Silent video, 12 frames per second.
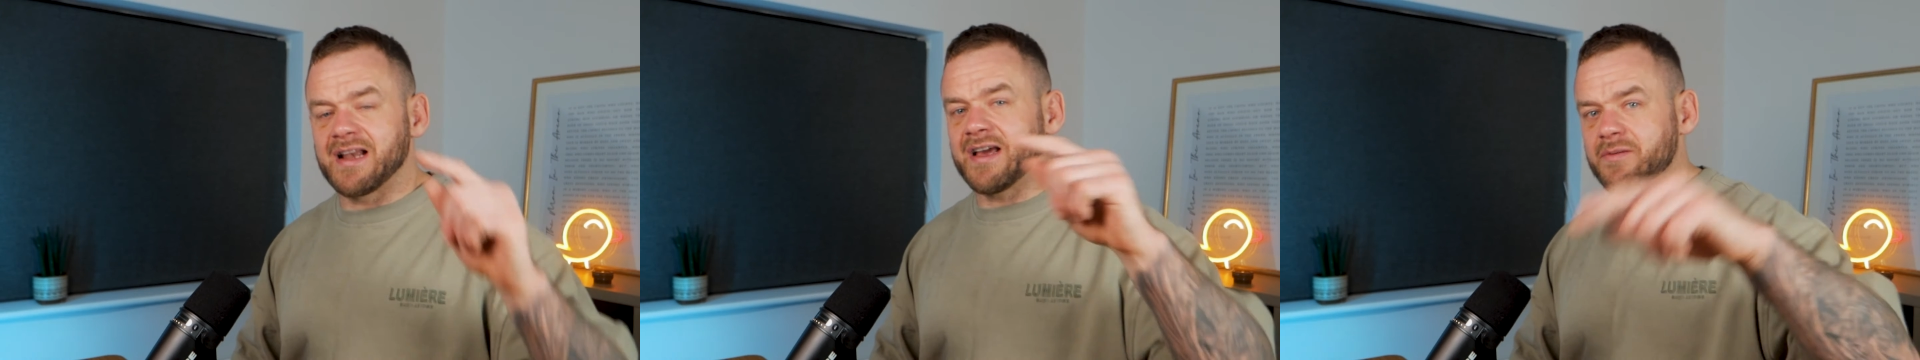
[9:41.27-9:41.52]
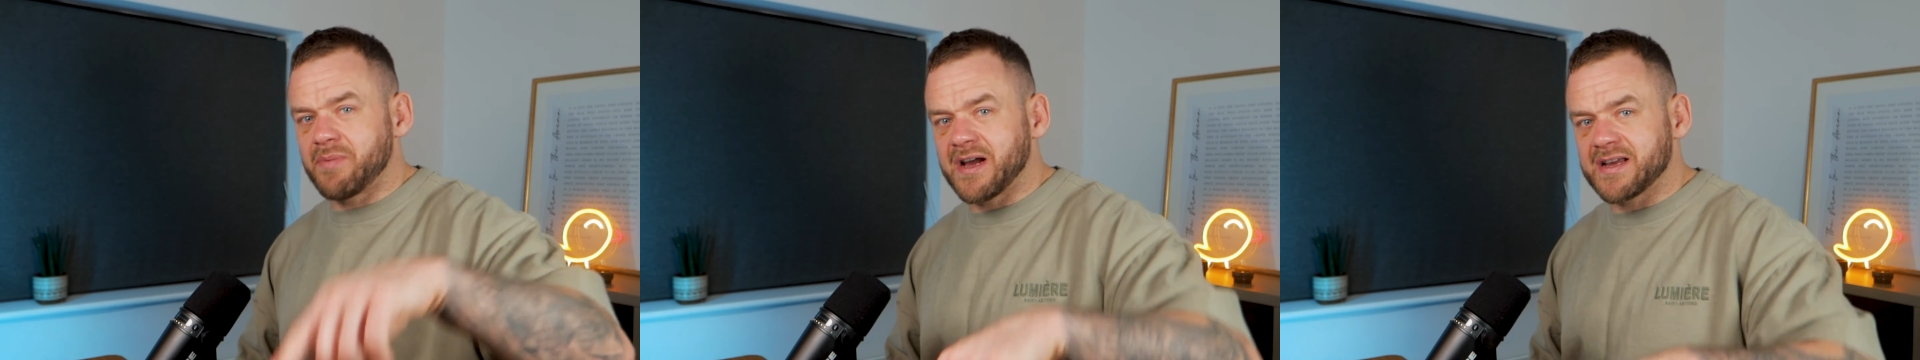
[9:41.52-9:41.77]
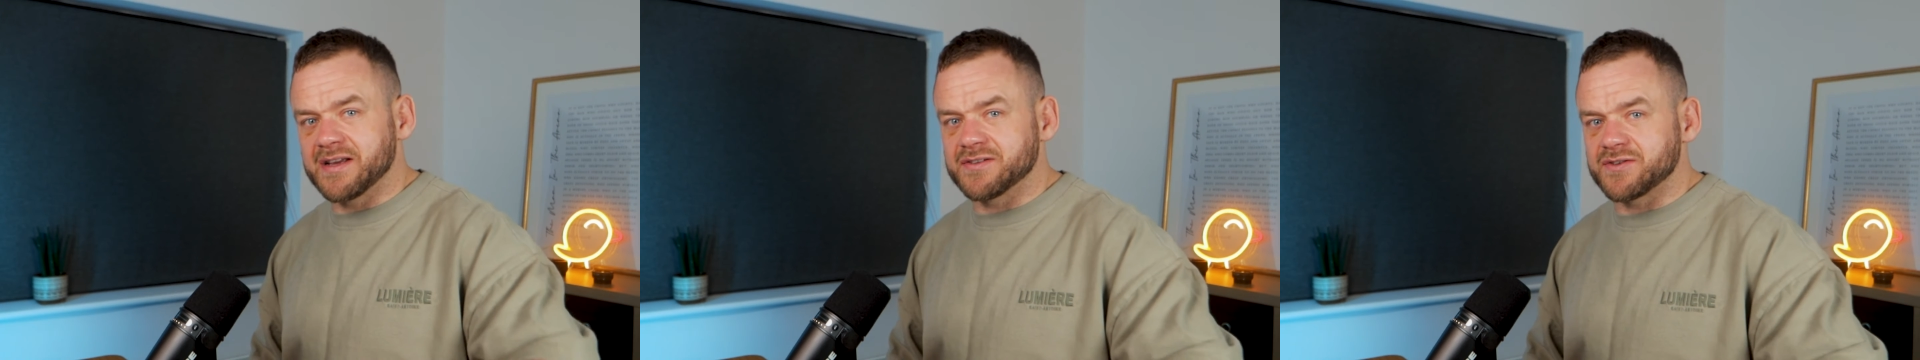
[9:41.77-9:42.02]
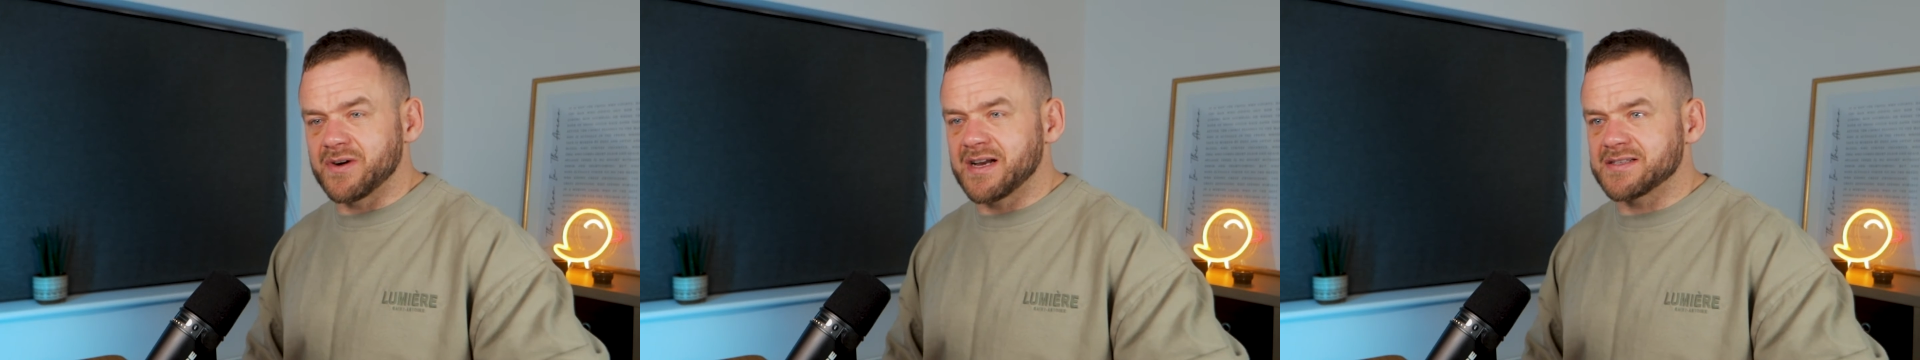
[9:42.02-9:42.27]
click back
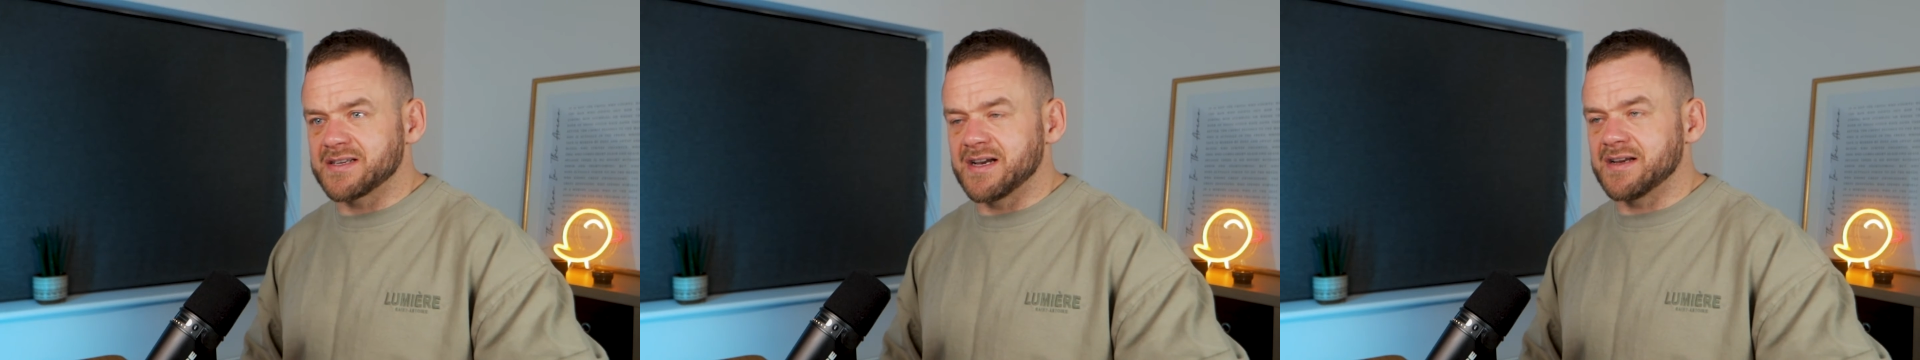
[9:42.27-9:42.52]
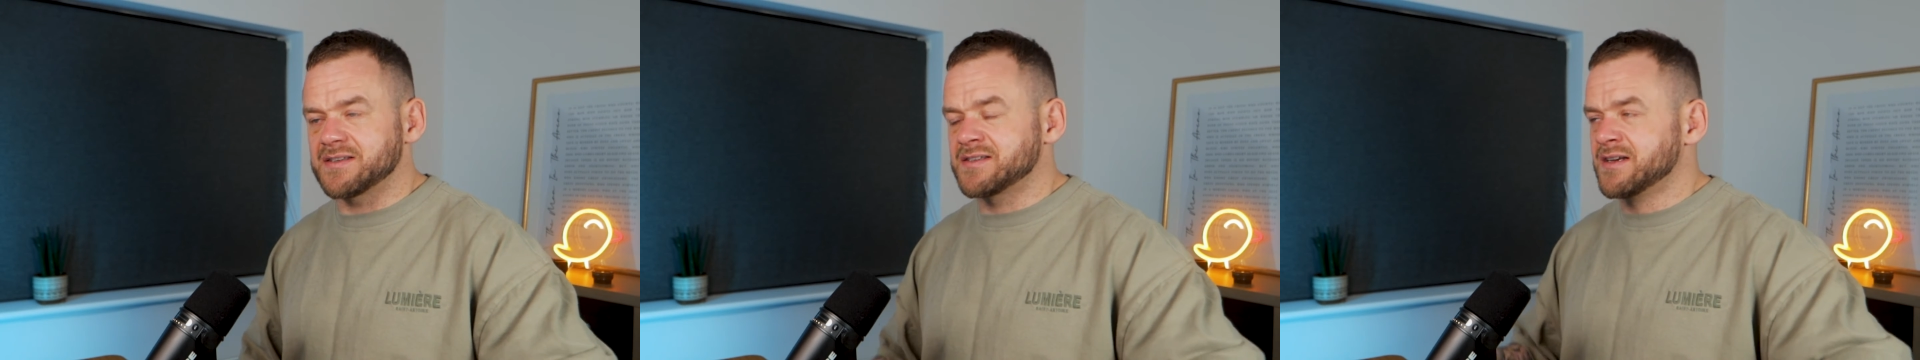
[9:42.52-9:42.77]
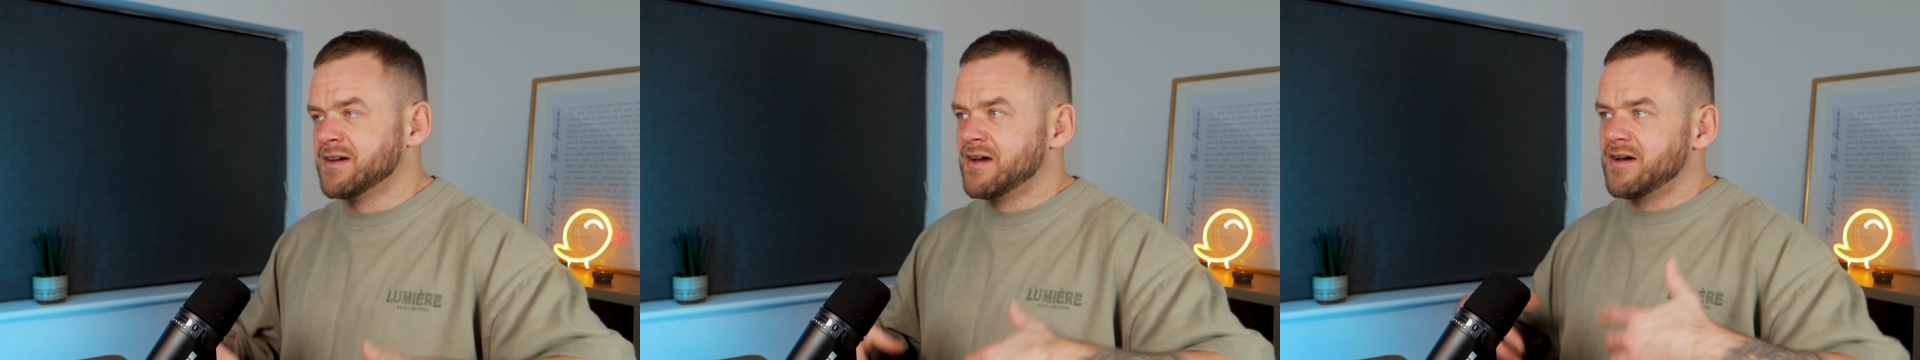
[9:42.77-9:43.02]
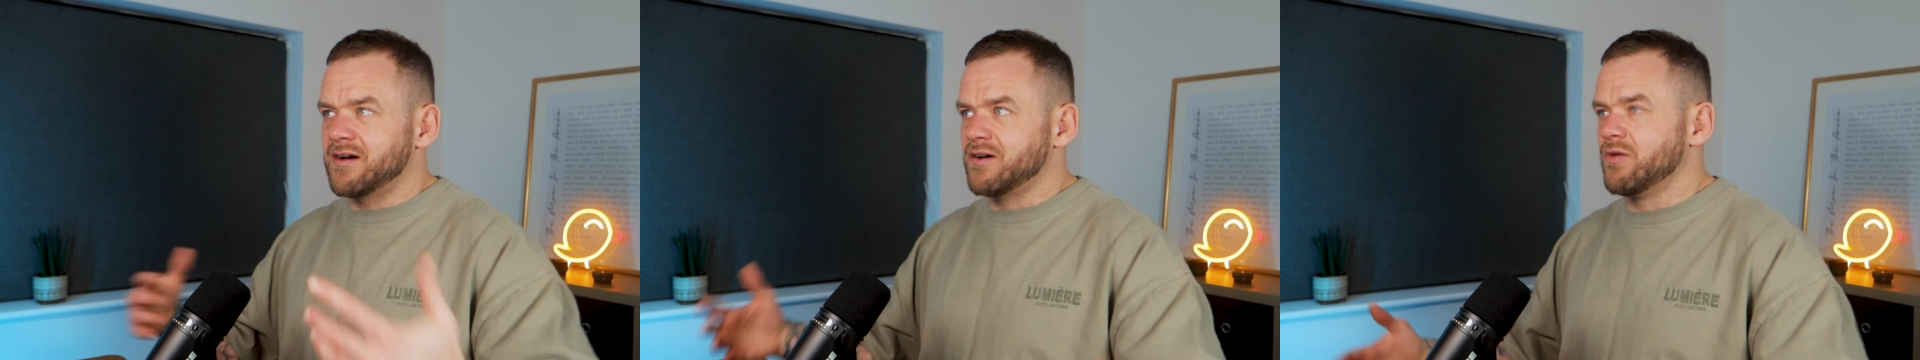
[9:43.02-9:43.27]
into assets,
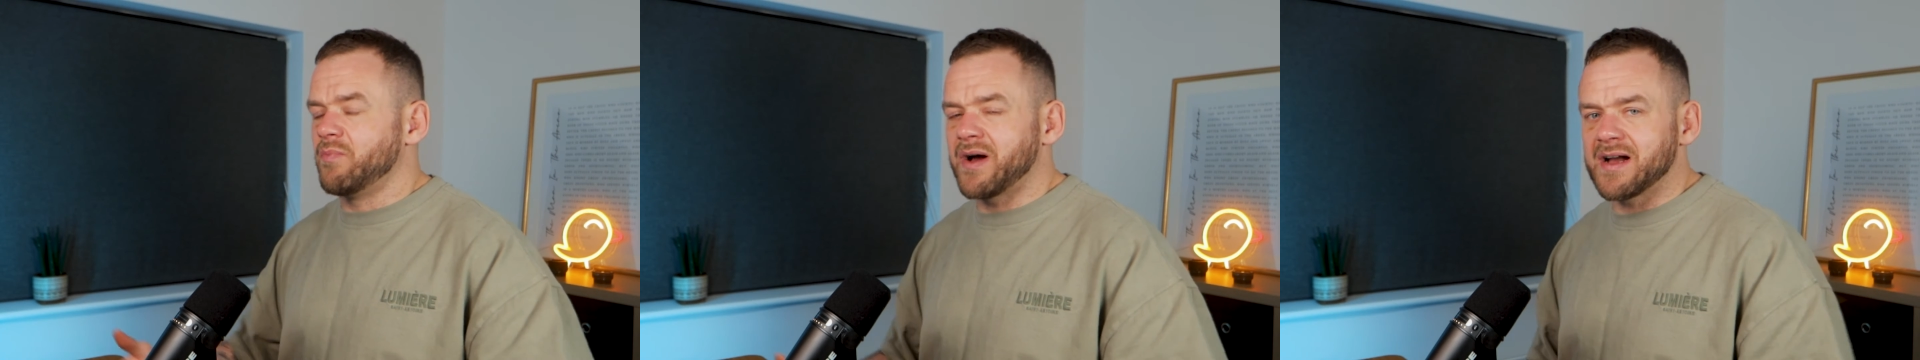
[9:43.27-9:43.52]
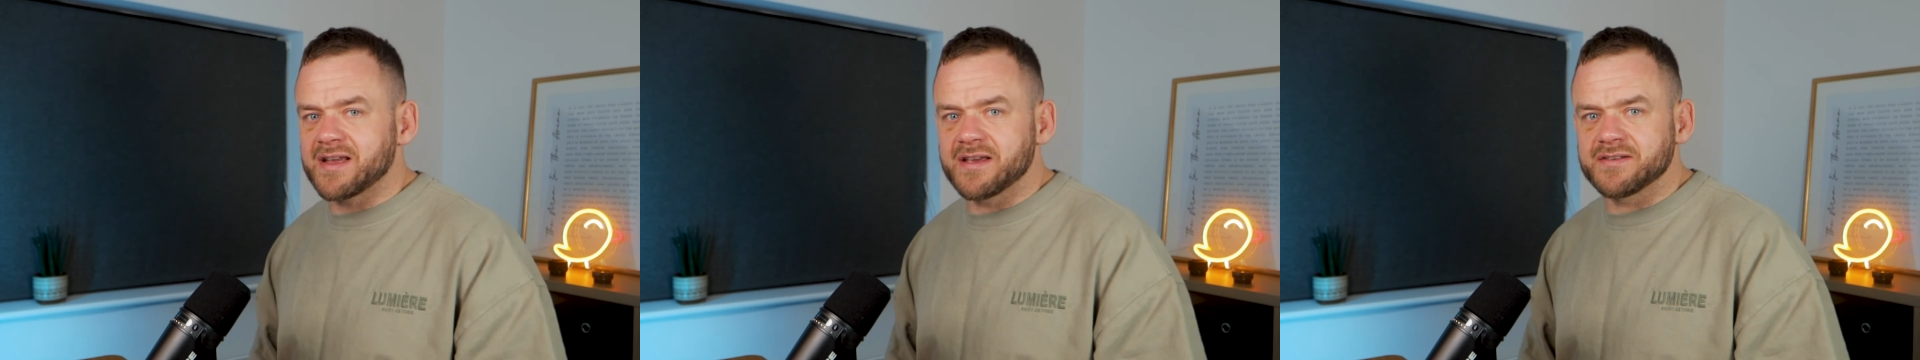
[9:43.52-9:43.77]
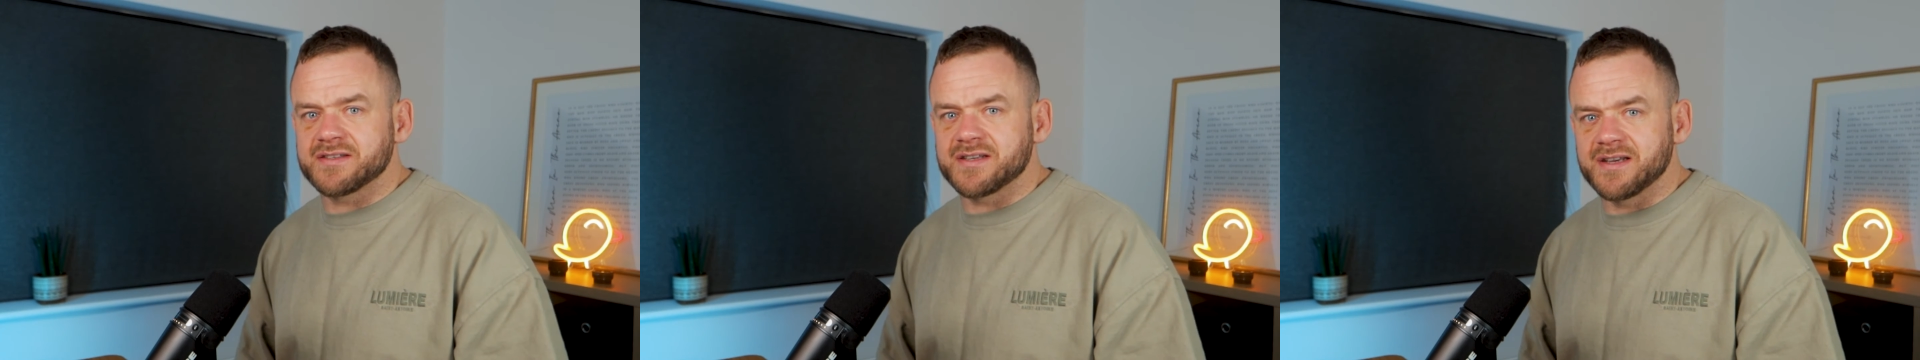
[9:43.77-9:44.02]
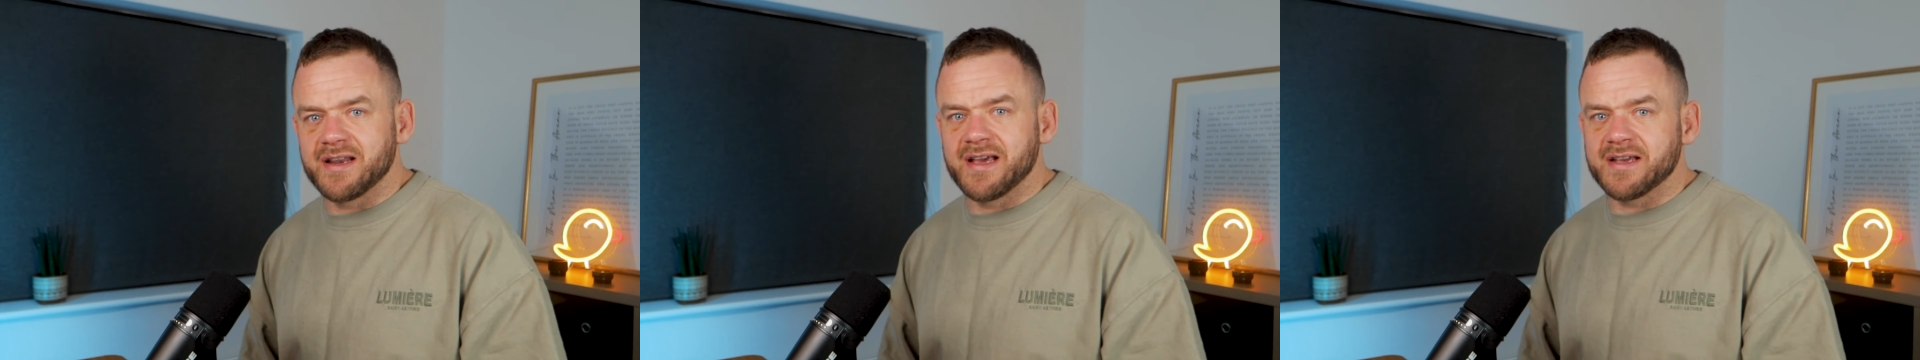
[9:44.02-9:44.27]
and go back
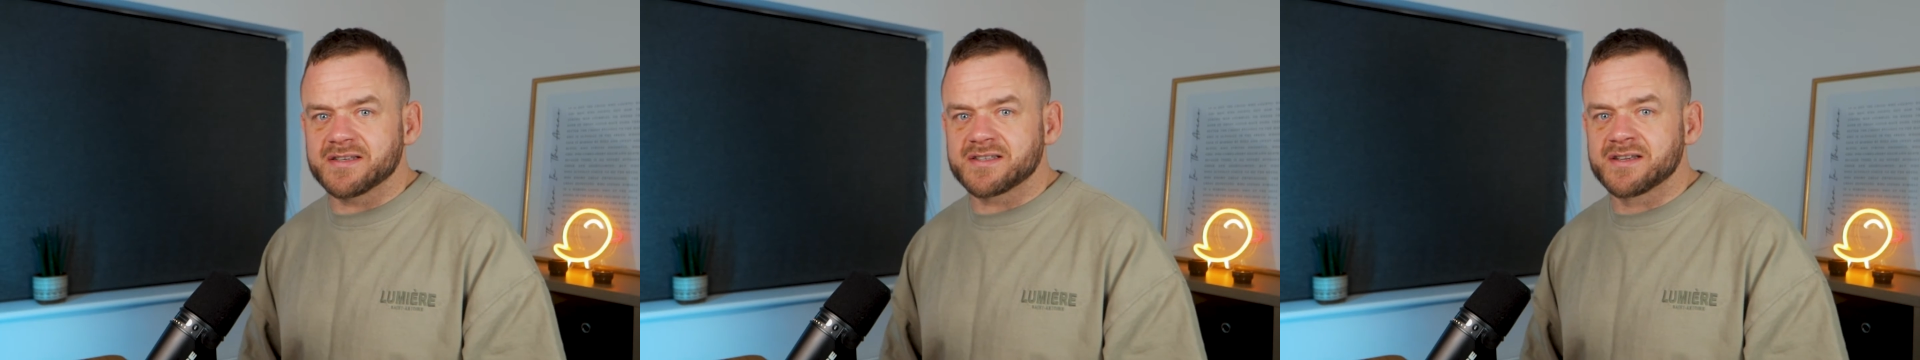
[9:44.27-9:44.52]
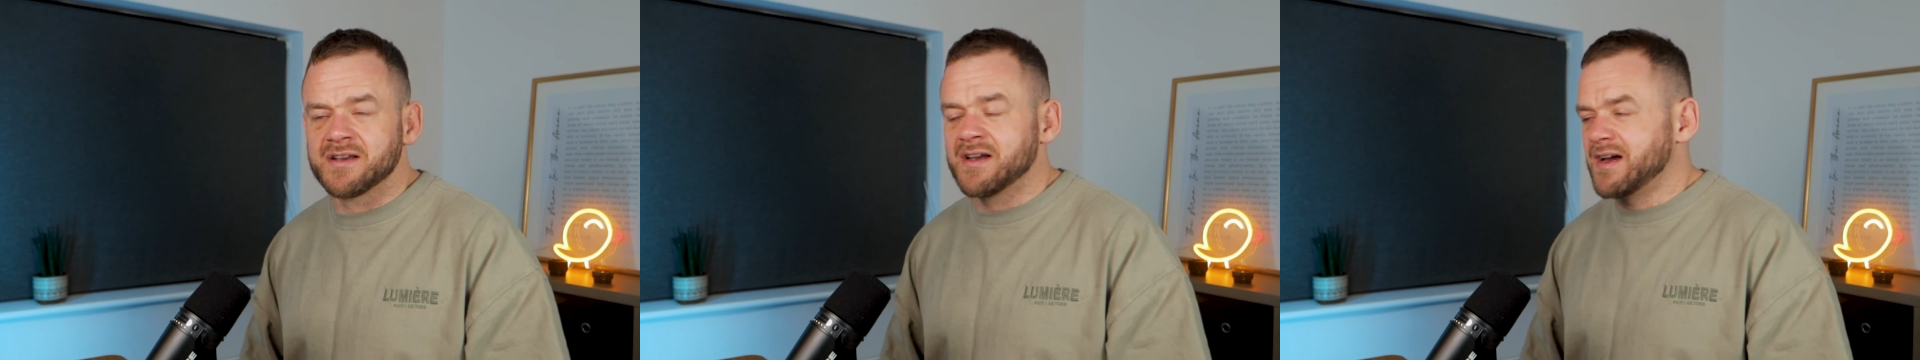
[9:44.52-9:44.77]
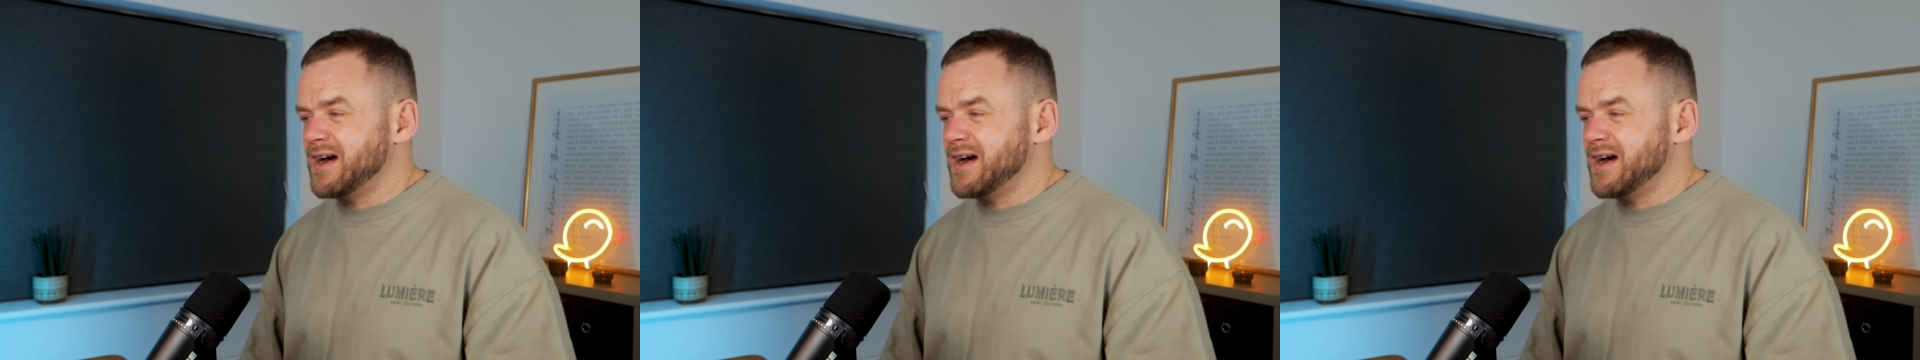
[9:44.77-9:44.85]
into your list.